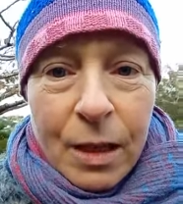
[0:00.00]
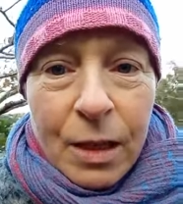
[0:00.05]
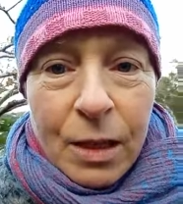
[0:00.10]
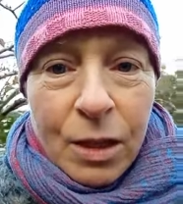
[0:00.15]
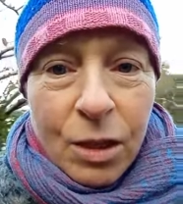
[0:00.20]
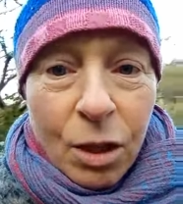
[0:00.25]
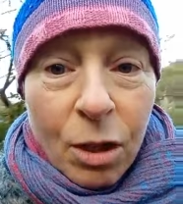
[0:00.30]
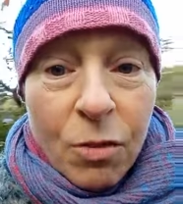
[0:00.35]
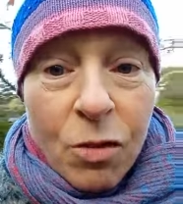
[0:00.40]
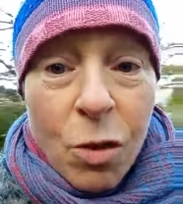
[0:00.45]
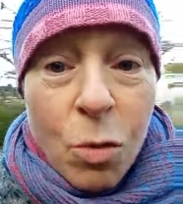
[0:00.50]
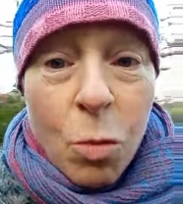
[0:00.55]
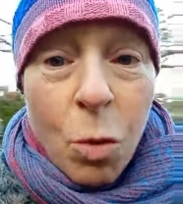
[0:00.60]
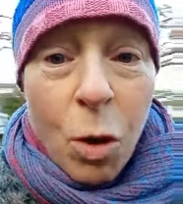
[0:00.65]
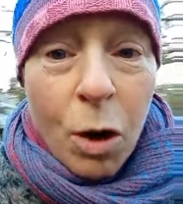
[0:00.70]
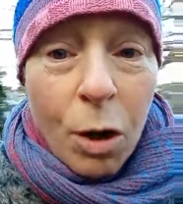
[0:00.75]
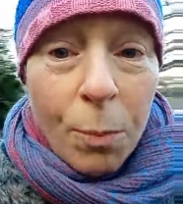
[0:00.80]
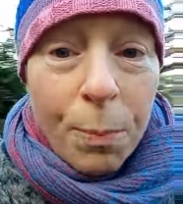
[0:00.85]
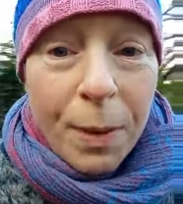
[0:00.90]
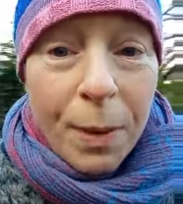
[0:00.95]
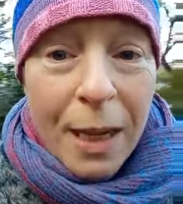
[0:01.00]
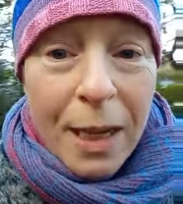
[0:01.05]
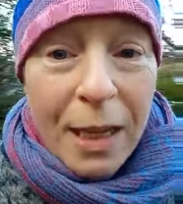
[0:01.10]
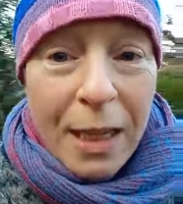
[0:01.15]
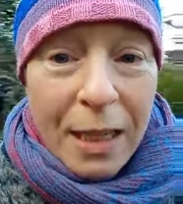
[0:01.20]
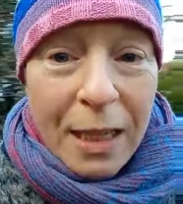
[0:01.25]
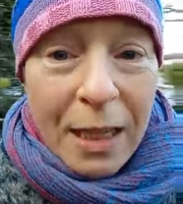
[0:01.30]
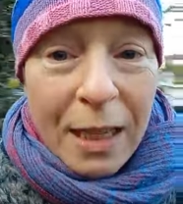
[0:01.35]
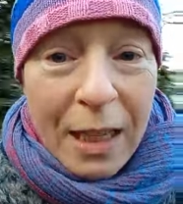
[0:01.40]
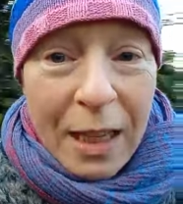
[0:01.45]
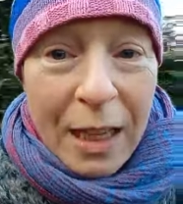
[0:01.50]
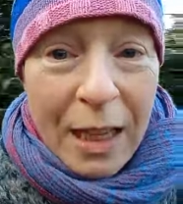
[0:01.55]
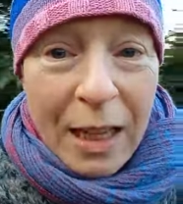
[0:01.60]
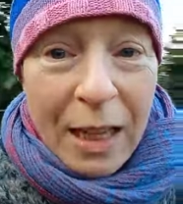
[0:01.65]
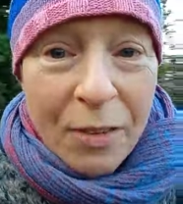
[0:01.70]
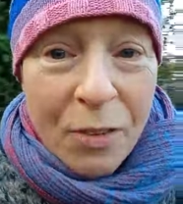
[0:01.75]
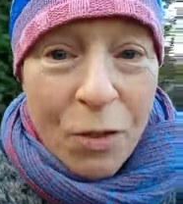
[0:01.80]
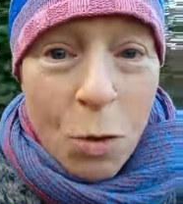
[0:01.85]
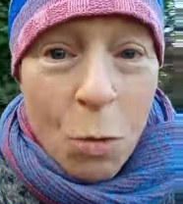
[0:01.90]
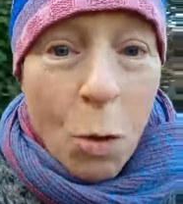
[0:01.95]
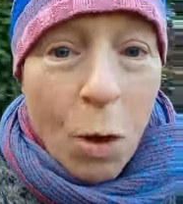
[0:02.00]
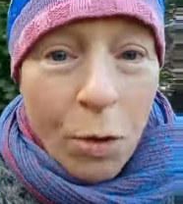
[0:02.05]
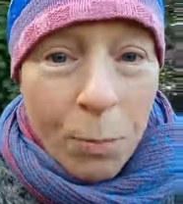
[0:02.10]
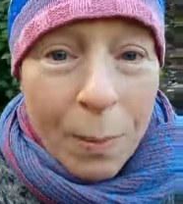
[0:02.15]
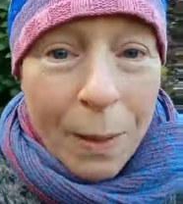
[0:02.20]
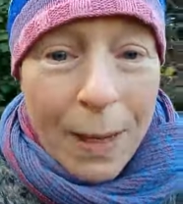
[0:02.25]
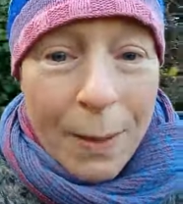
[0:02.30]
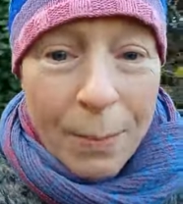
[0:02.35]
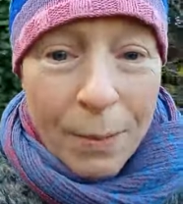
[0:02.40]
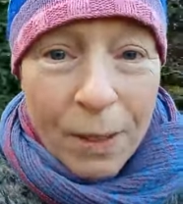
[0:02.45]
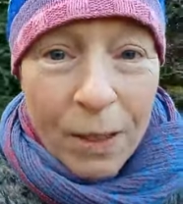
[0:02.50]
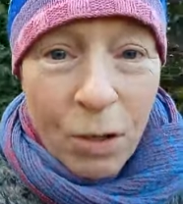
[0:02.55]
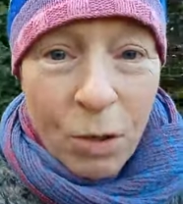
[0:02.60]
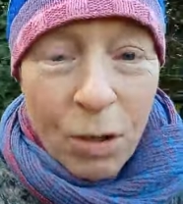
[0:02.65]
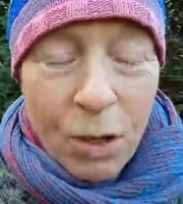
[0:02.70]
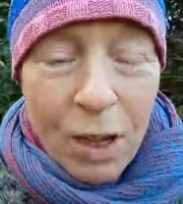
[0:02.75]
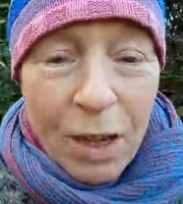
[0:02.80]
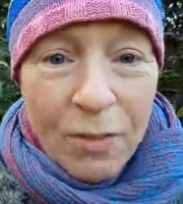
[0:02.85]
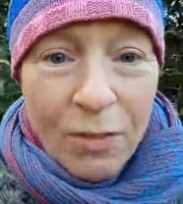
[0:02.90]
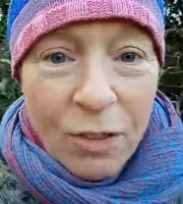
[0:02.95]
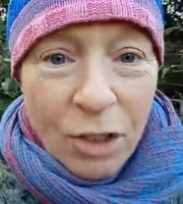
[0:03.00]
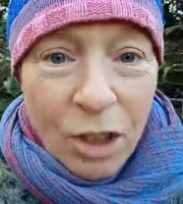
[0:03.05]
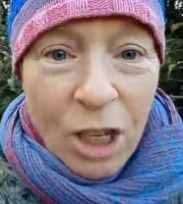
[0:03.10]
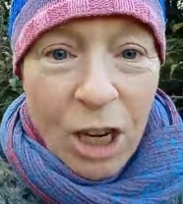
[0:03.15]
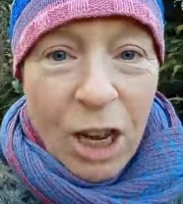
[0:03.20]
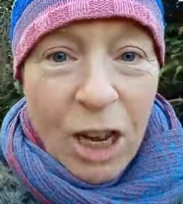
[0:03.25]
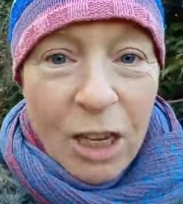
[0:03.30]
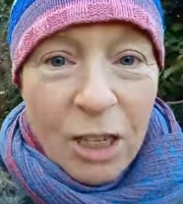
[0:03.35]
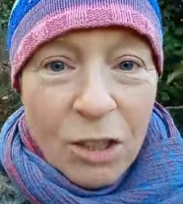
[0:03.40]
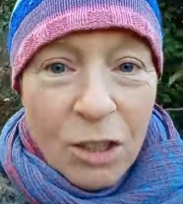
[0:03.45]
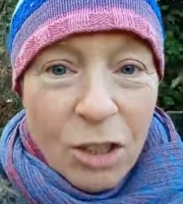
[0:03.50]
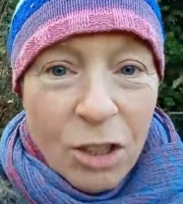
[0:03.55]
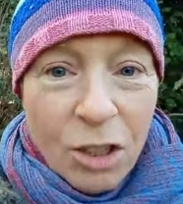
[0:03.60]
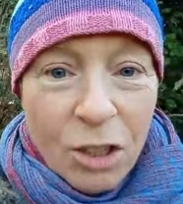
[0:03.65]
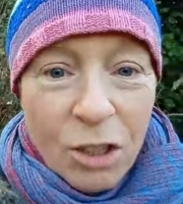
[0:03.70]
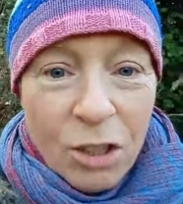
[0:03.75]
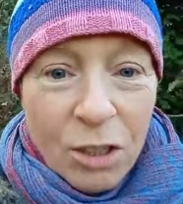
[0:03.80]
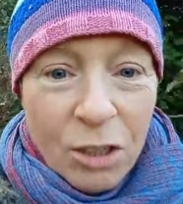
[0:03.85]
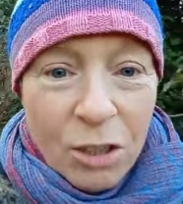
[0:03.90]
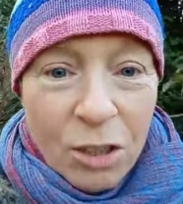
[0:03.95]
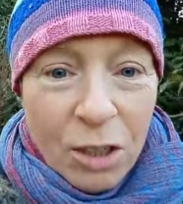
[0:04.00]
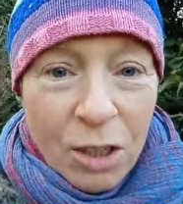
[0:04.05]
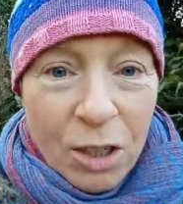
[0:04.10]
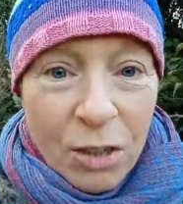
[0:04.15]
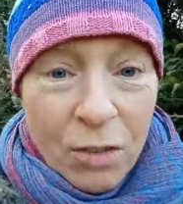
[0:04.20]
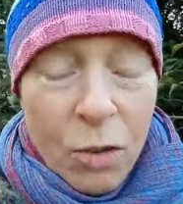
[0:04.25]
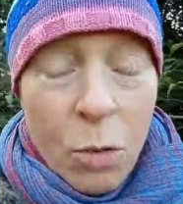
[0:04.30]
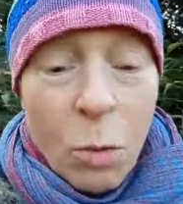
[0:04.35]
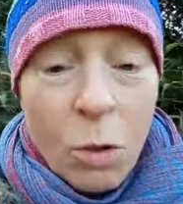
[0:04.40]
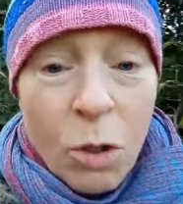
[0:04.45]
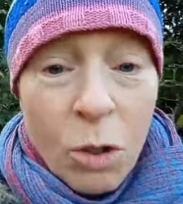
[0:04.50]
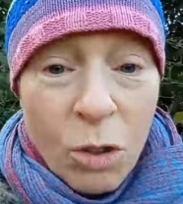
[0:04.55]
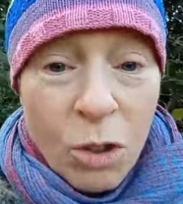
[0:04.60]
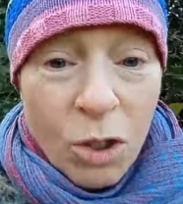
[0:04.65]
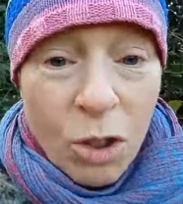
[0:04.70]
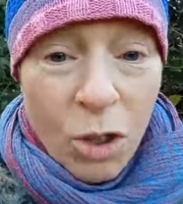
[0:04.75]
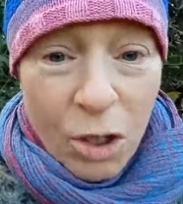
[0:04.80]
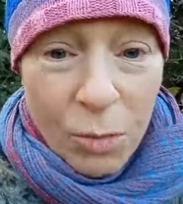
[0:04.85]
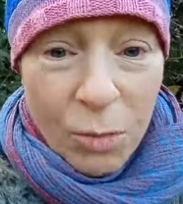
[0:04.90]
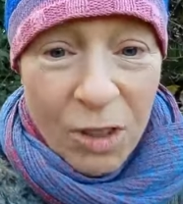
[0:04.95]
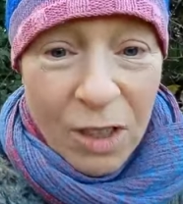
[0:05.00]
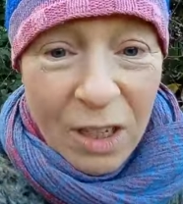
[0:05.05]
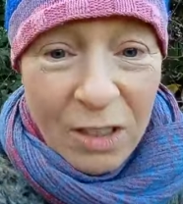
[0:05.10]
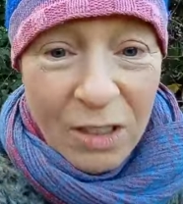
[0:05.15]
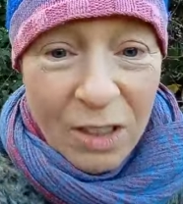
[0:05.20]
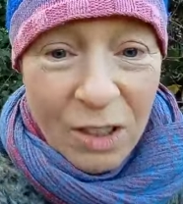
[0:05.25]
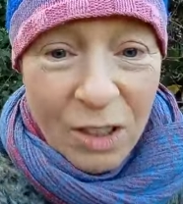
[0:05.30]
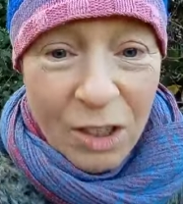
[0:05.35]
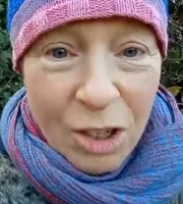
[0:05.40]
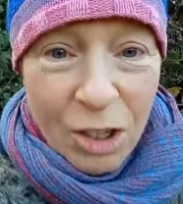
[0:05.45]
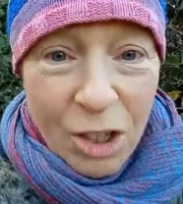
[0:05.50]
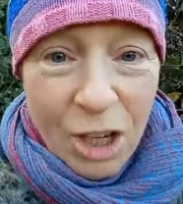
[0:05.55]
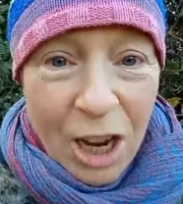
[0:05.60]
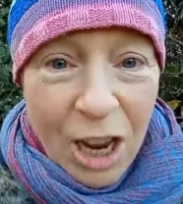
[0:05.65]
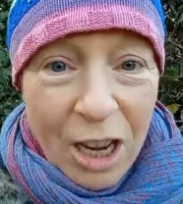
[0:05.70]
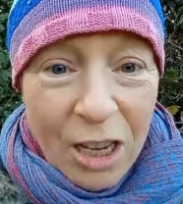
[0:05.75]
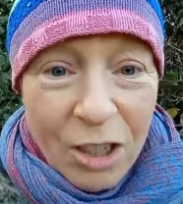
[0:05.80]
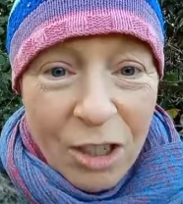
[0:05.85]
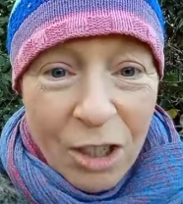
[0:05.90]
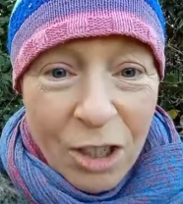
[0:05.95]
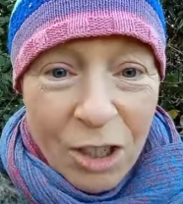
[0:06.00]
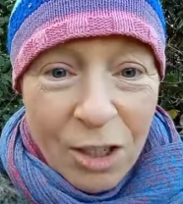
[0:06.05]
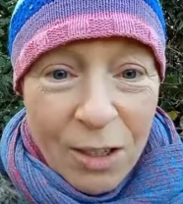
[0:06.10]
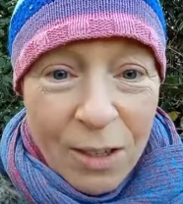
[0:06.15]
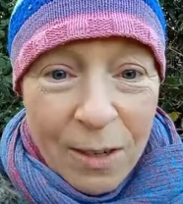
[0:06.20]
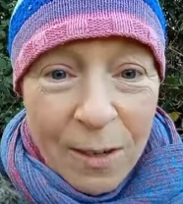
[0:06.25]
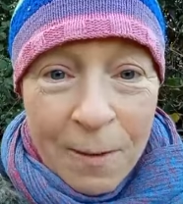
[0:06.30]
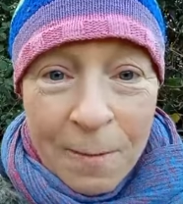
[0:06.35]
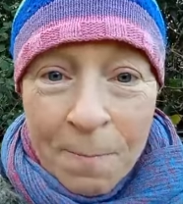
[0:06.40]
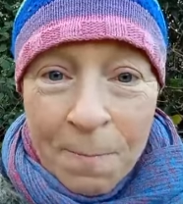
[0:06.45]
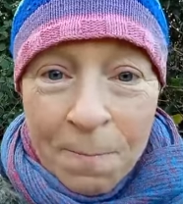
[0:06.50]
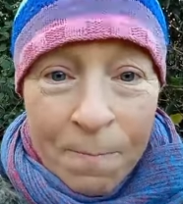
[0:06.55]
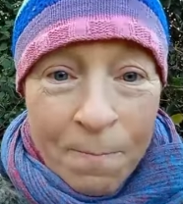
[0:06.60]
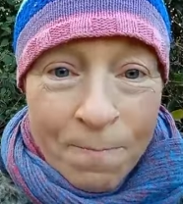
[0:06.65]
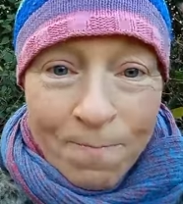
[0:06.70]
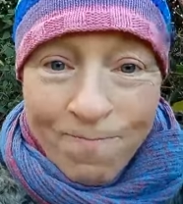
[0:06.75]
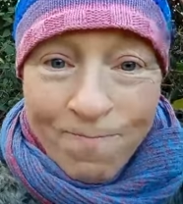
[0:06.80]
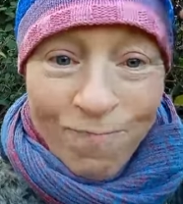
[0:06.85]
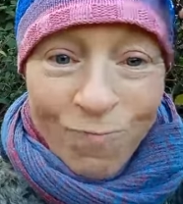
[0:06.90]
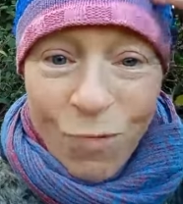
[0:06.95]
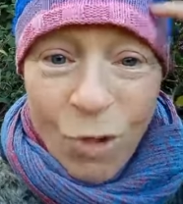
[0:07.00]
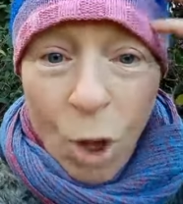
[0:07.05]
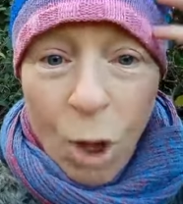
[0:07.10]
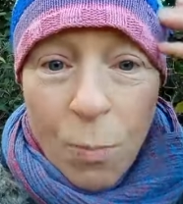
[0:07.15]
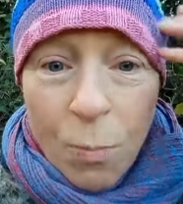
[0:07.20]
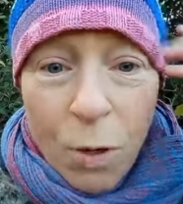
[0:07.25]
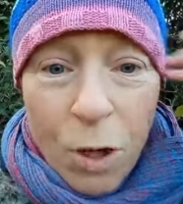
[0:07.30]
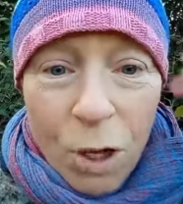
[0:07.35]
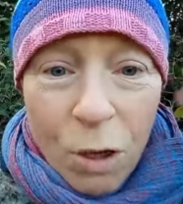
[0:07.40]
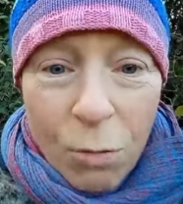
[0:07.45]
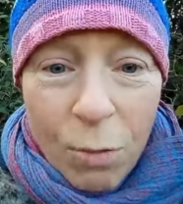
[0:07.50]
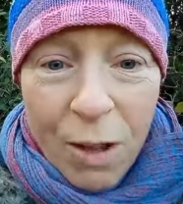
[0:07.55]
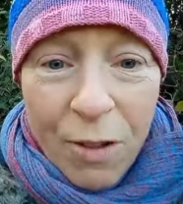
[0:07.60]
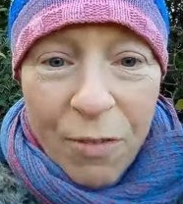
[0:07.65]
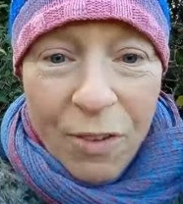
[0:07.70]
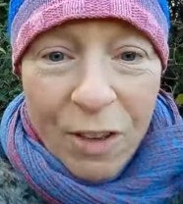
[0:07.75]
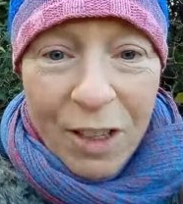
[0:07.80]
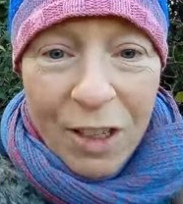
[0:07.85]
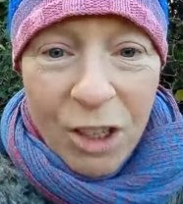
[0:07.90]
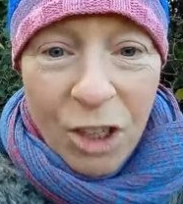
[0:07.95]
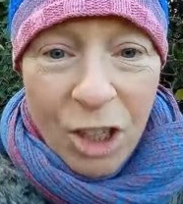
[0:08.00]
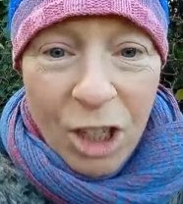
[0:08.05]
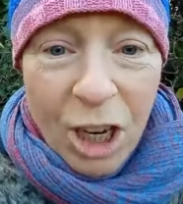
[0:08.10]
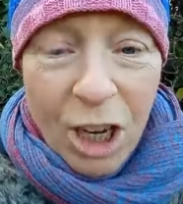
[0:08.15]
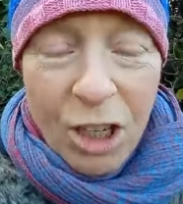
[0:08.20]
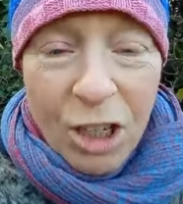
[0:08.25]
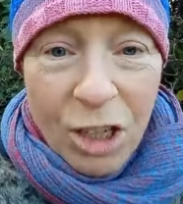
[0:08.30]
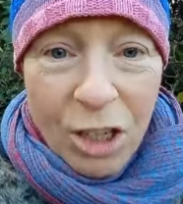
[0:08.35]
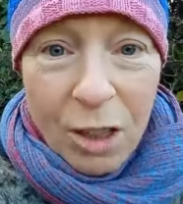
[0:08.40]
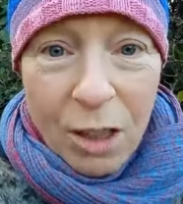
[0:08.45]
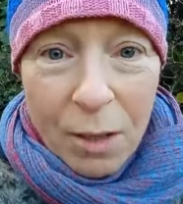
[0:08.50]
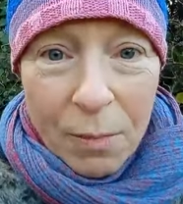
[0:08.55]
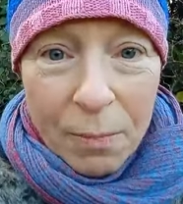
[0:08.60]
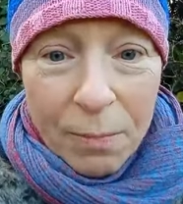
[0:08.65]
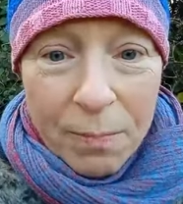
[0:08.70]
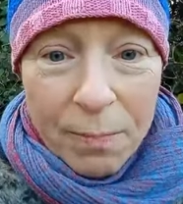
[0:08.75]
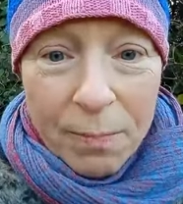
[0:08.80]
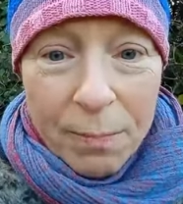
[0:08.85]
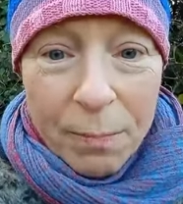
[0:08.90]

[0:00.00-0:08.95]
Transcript: So if you want people in your life to change, if you want your circumstances to change, don't put your effort into changing them.